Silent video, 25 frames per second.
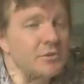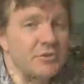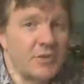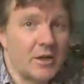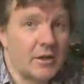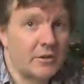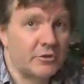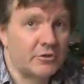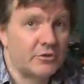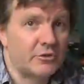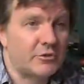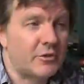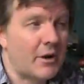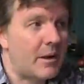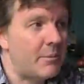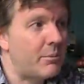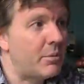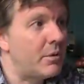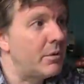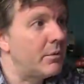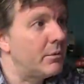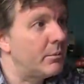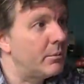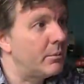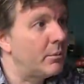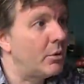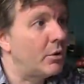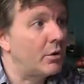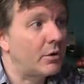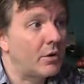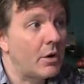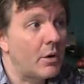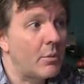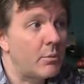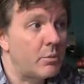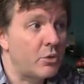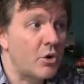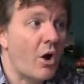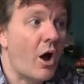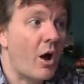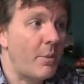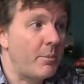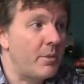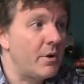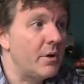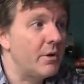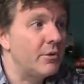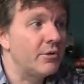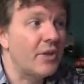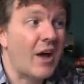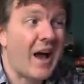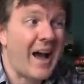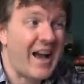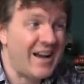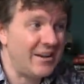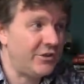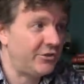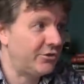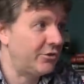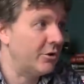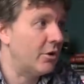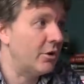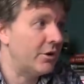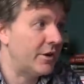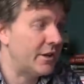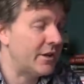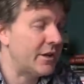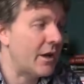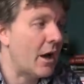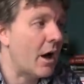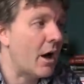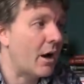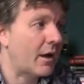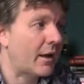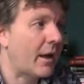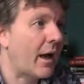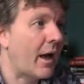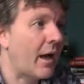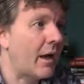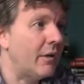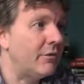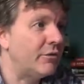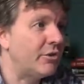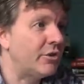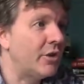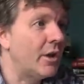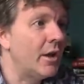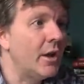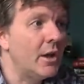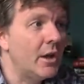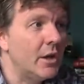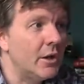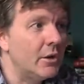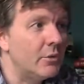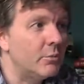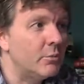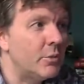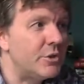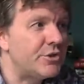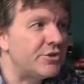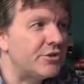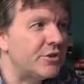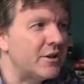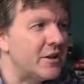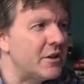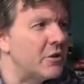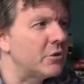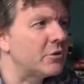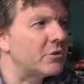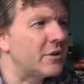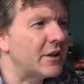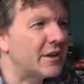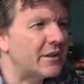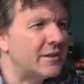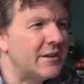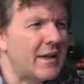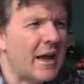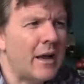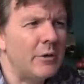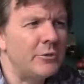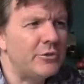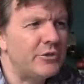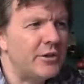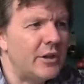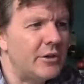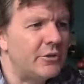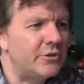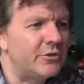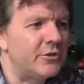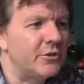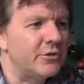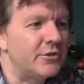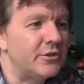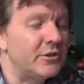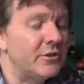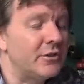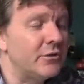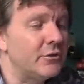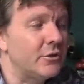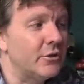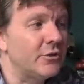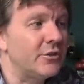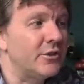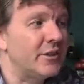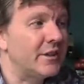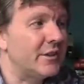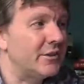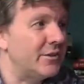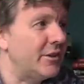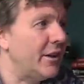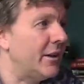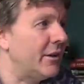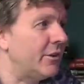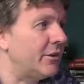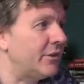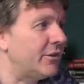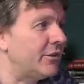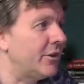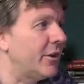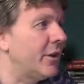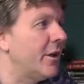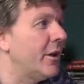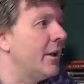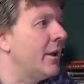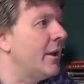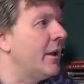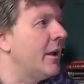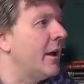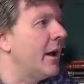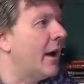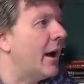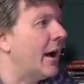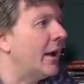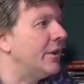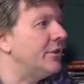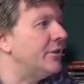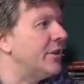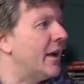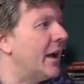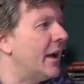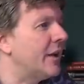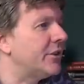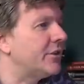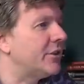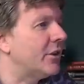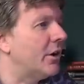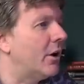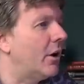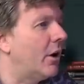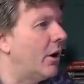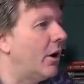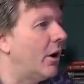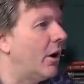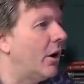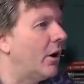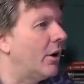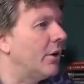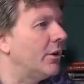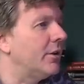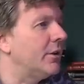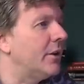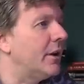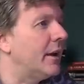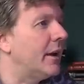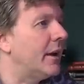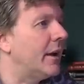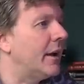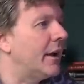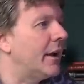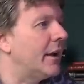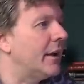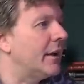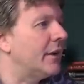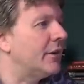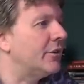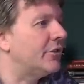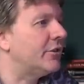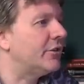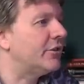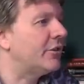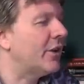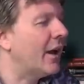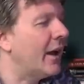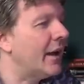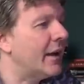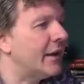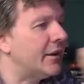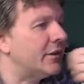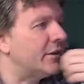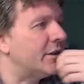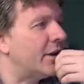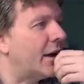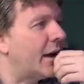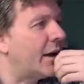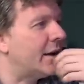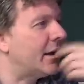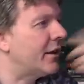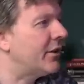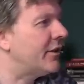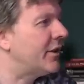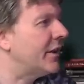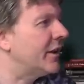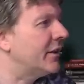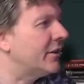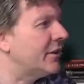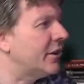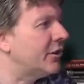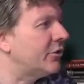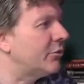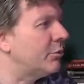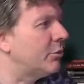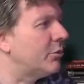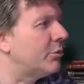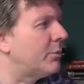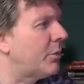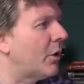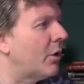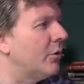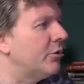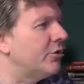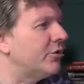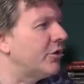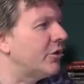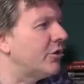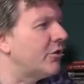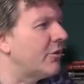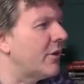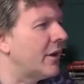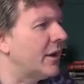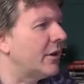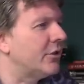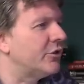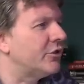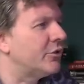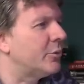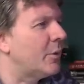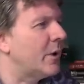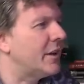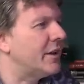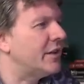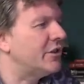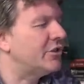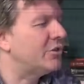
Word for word: Jack's Scrapbook prop that I saw in the archives, which Lee Unkrich now says doesn't, doesn't exist. And yet on uh, his site, and I think this was posted around twenty